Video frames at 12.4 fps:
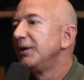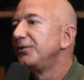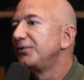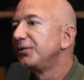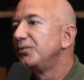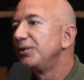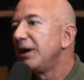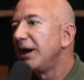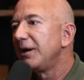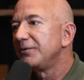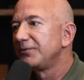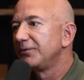And so we
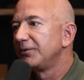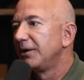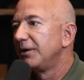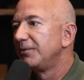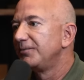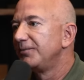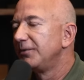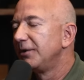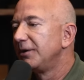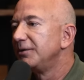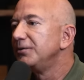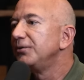have an
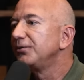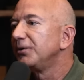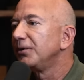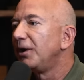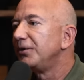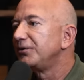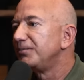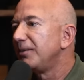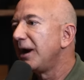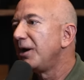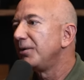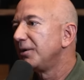unusually large
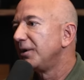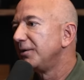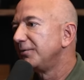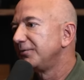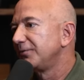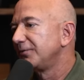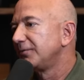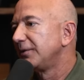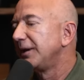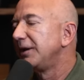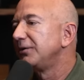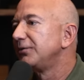amount of
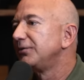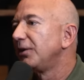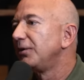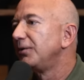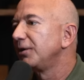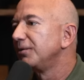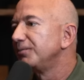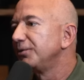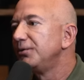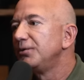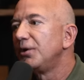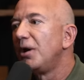radiation tolerant
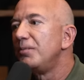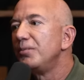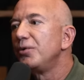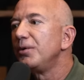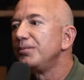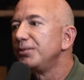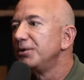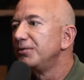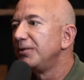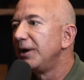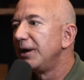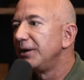compute on board
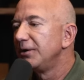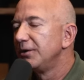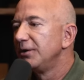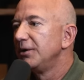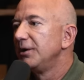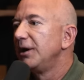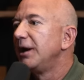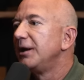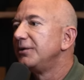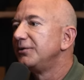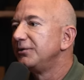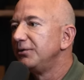Blue Ring,
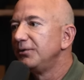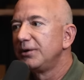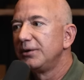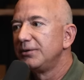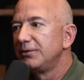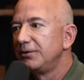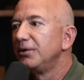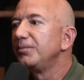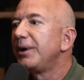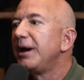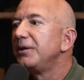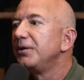and you can, your
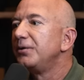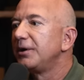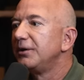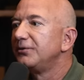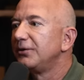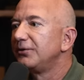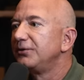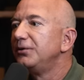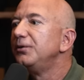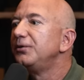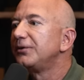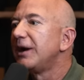payload can just
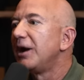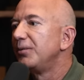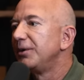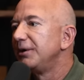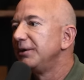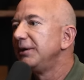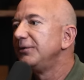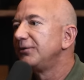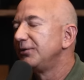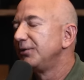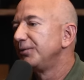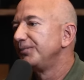use that when it
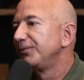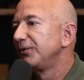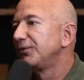needs to.